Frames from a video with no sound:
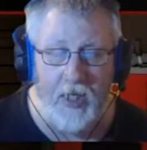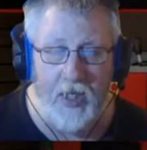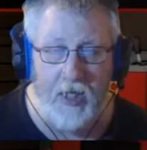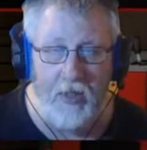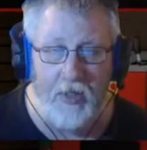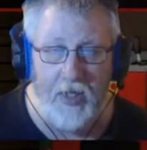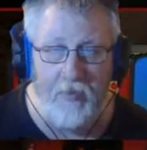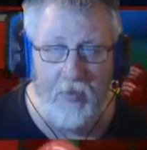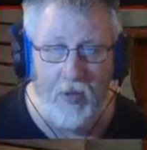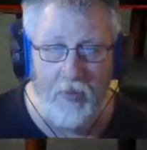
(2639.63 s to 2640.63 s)
any other
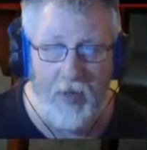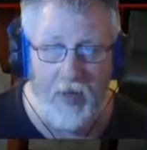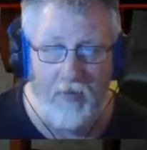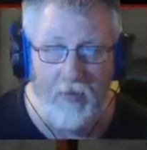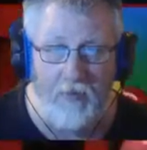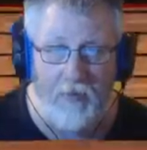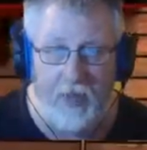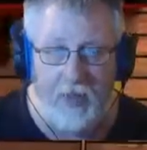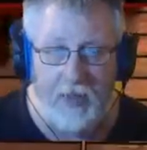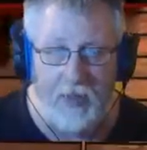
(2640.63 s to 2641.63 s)
8-ball apart from the
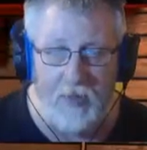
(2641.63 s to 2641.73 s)
fact that it's